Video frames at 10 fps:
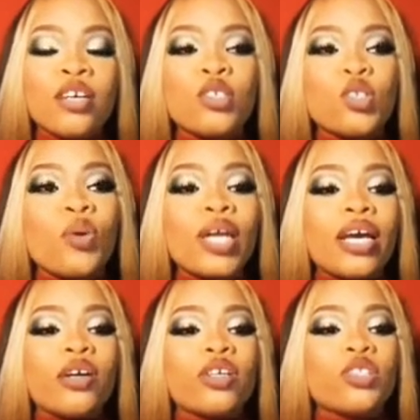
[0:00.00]
So when
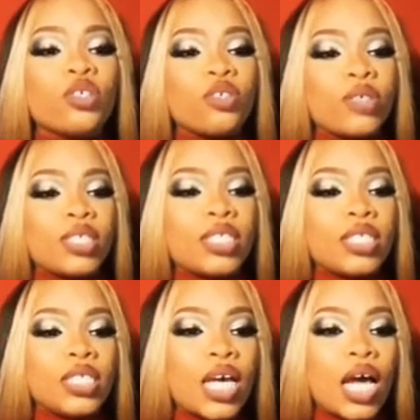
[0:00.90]
I go into
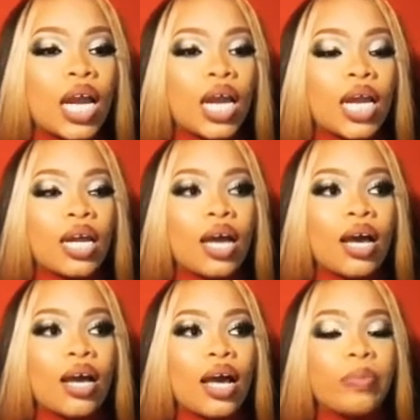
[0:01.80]
university and
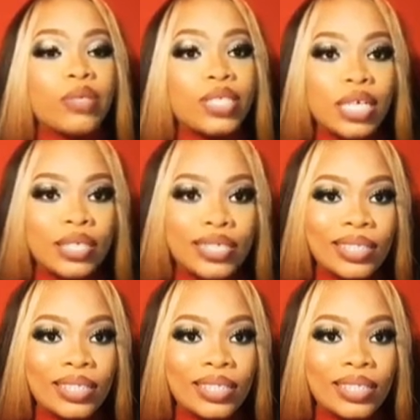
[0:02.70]
I posted it,